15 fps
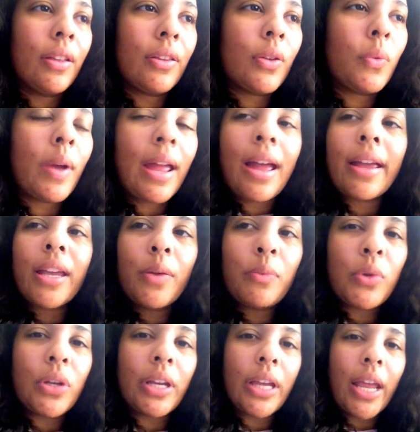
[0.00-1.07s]
the way I
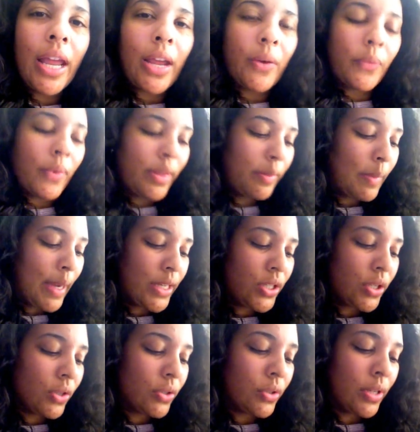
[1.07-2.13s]
communicate with my
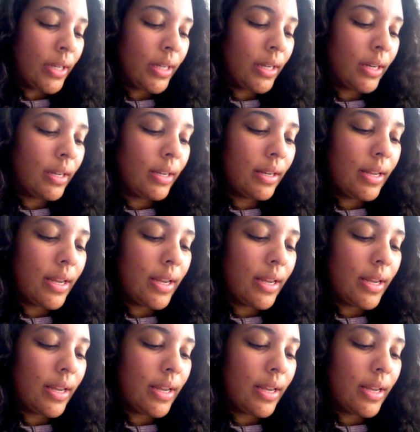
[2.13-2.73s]
children